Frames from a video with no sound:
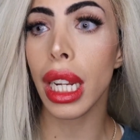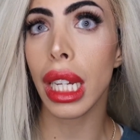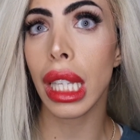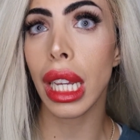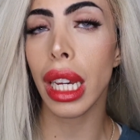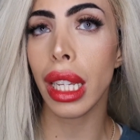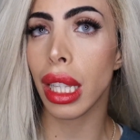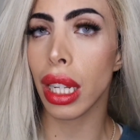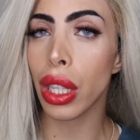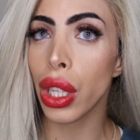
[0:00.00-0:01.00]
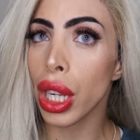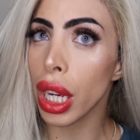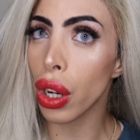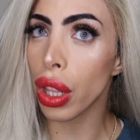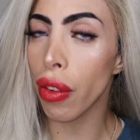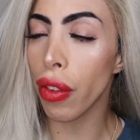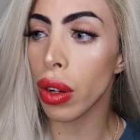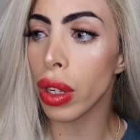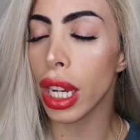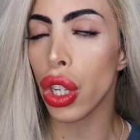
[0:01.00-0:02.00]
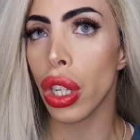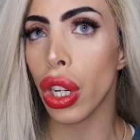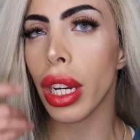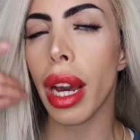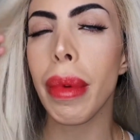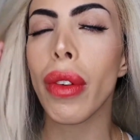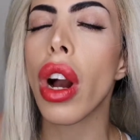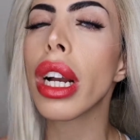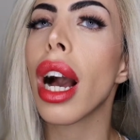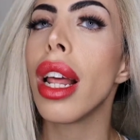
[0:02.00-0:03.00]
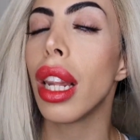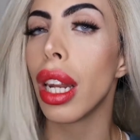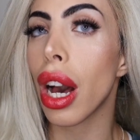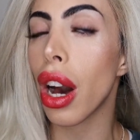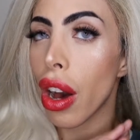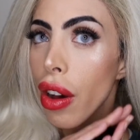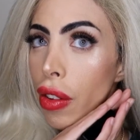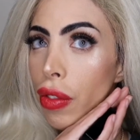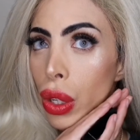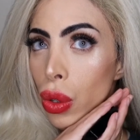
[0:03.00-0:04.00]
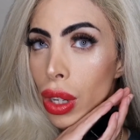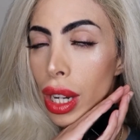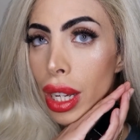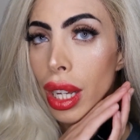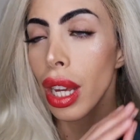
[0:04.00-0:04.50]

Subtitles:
this is the tea on the foundation. Don't get me wrong, I love Huda.